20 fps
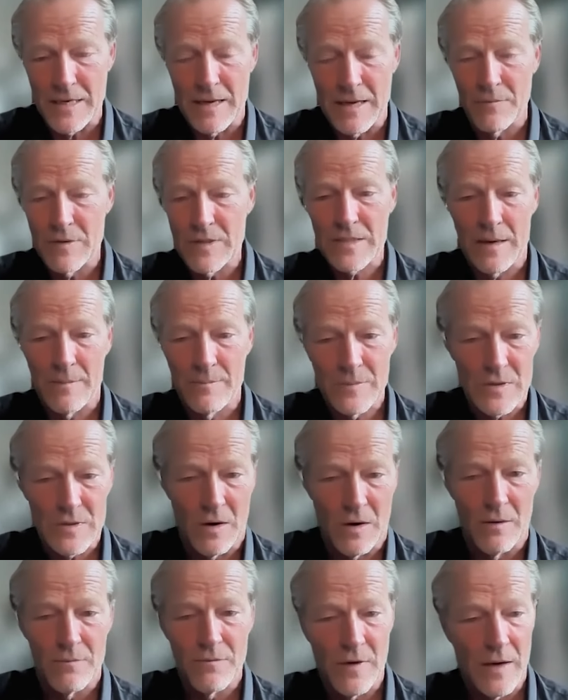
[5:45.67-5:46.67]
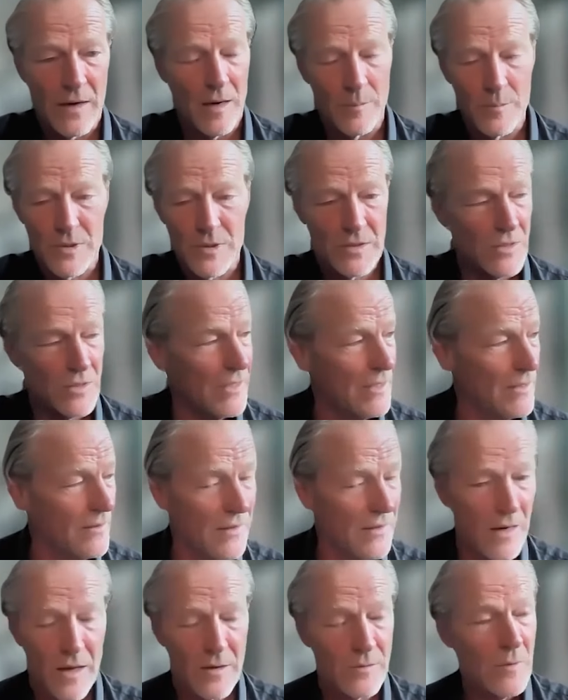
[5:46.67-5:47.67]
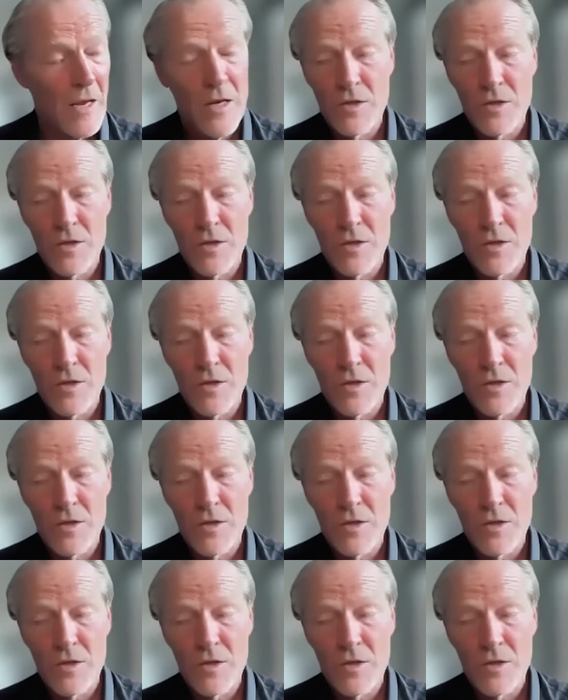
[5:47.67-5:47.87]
and have the same sort of fuck ups as you did in the last.